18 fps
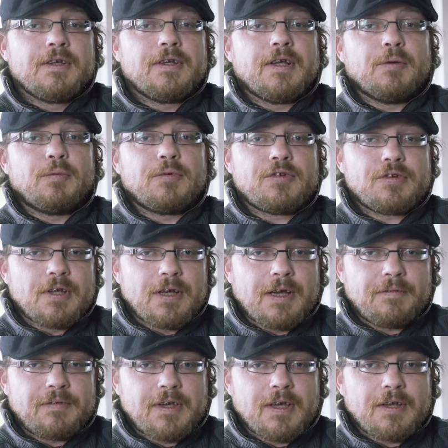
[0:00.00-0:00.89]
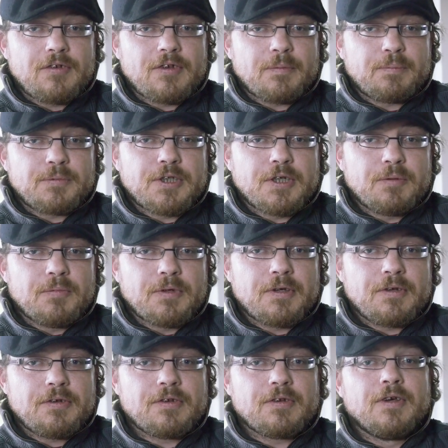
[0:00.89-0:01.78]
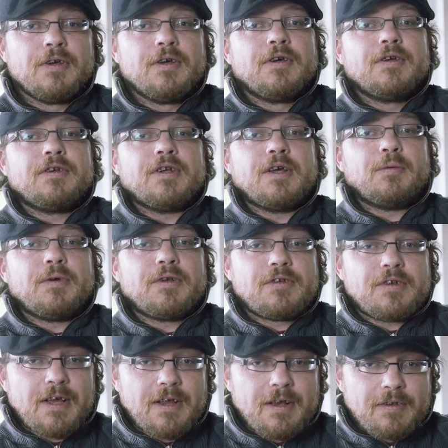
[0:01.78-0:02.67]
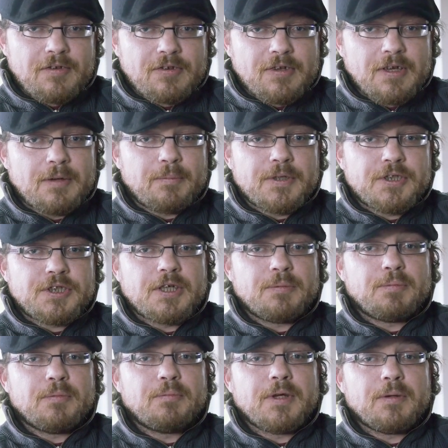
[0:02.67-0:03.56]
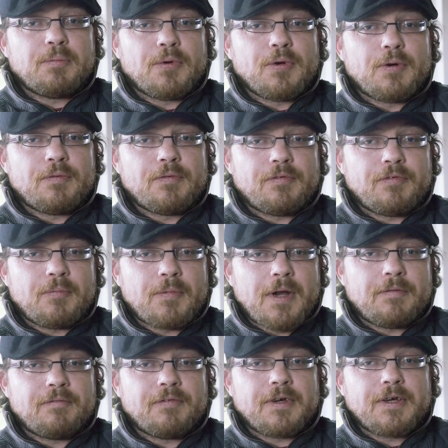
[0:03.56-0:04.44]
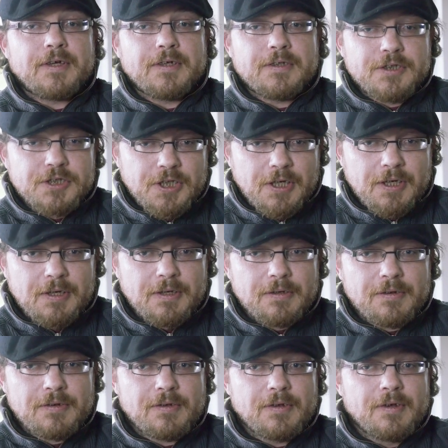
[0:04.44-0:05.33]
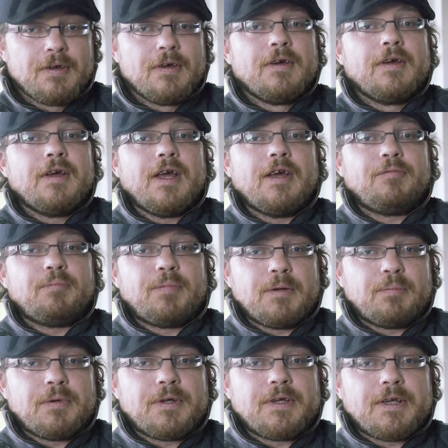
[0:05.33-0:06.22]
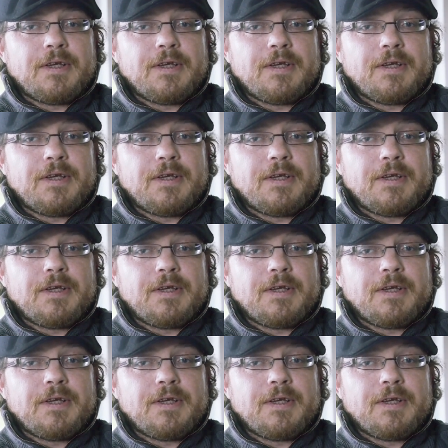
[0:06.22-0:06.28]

They would still have kids up chimneys. They would sell, still be shipping people over from Africa in chains if people